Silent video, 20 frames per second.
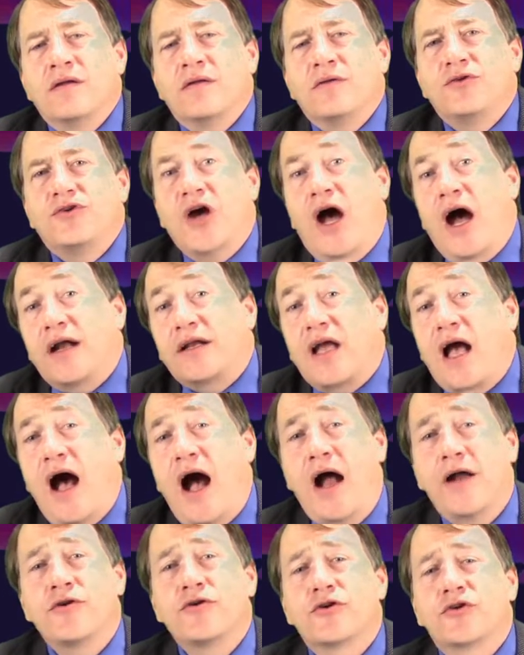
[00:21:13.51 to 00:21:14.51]
John
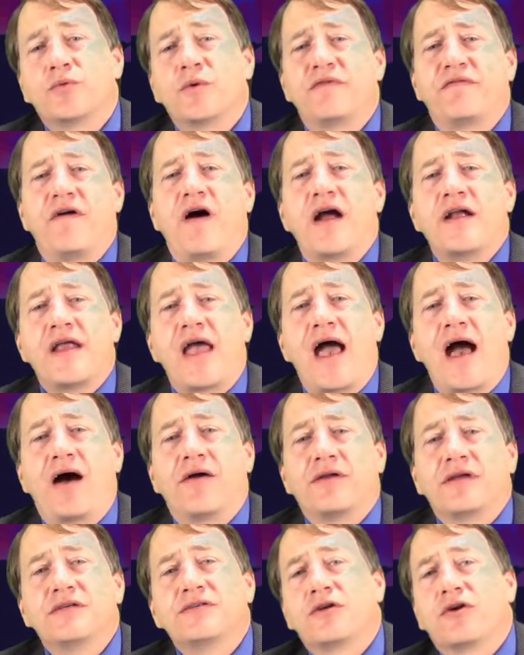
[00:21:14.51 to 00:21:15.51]
Conyers, we find
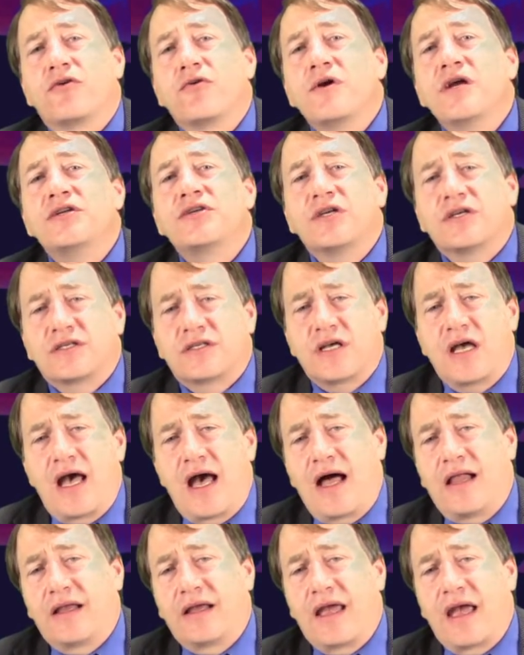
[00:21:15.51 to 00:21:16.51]
out, his egregious
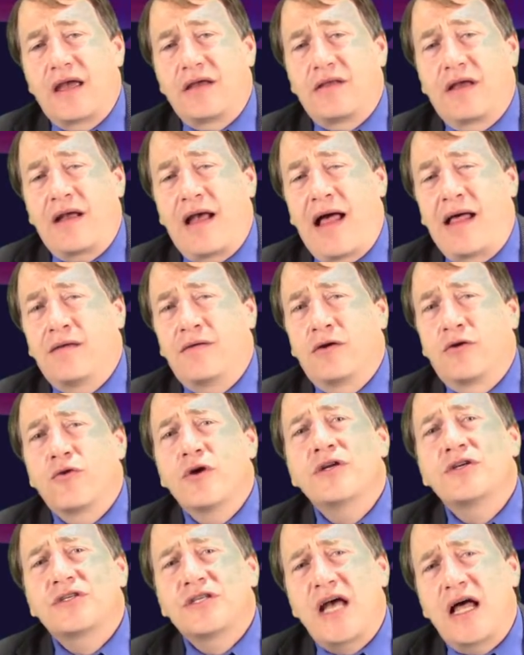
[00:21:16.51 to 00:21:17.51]

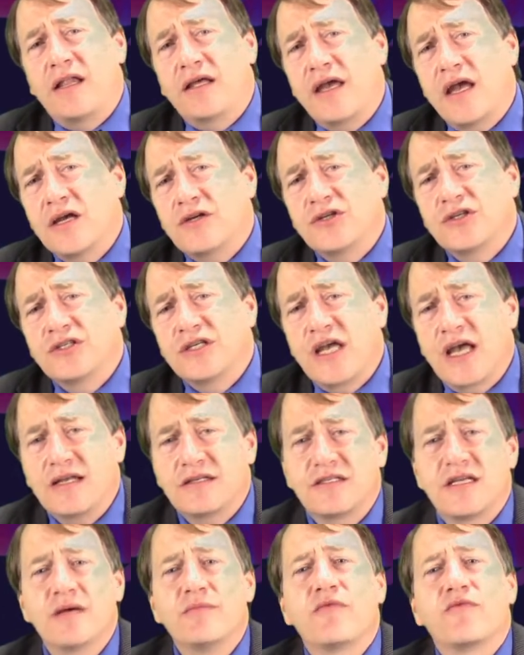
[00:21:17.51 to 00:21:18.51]
allegations
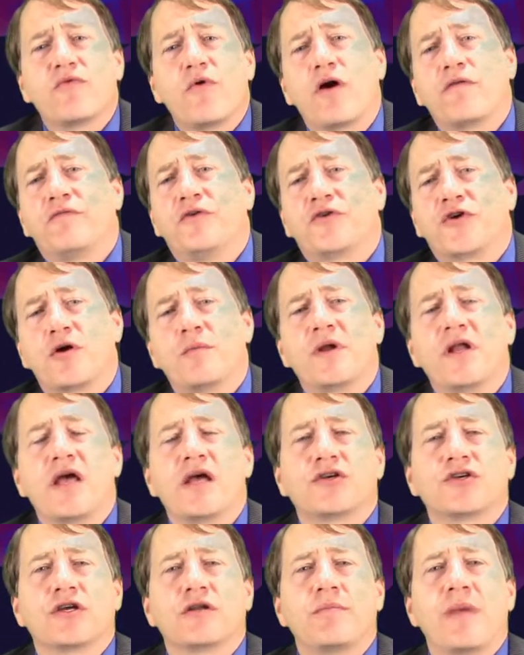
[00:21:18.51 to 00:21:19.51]
against him of wrongful
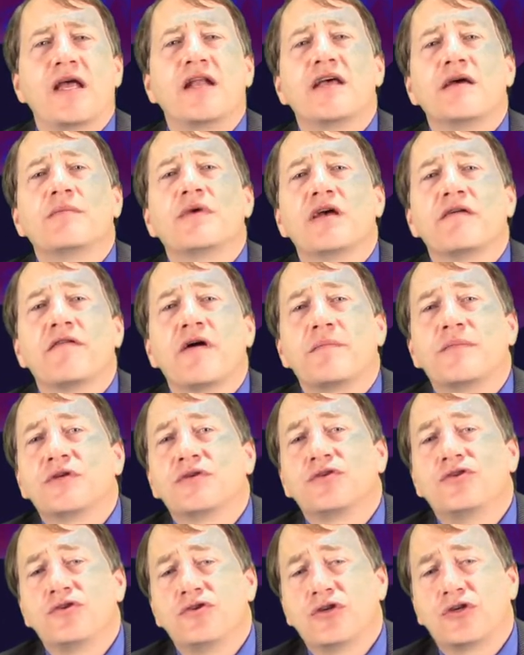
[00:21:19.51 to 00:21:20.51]
termination made him give up
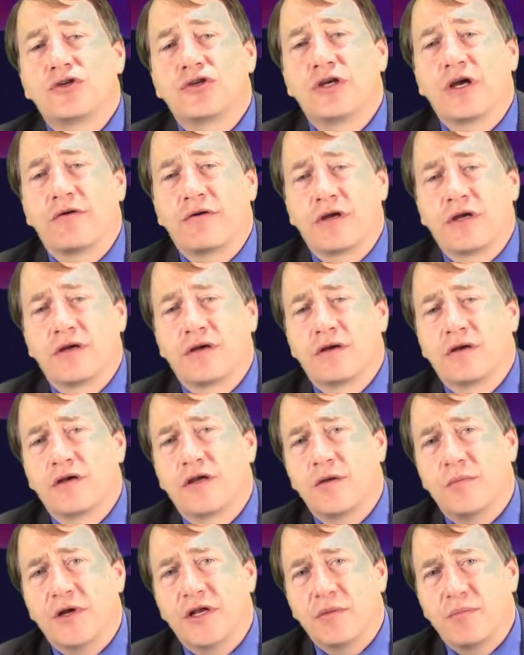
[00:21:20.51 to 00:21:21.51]
his Judiciary
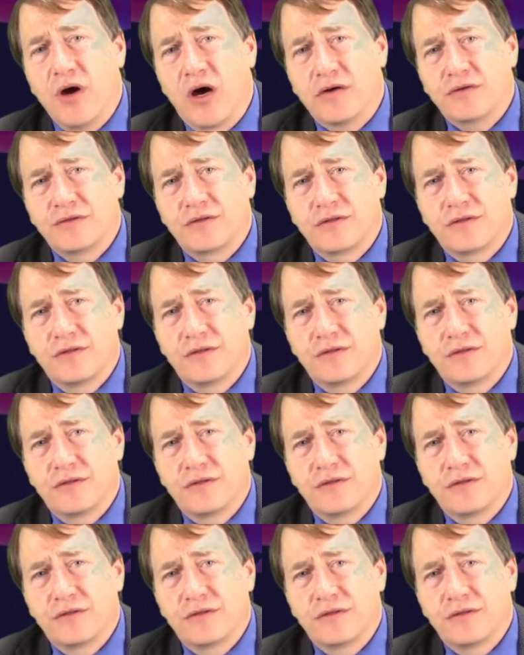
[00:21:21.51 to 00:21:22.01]
Committee post.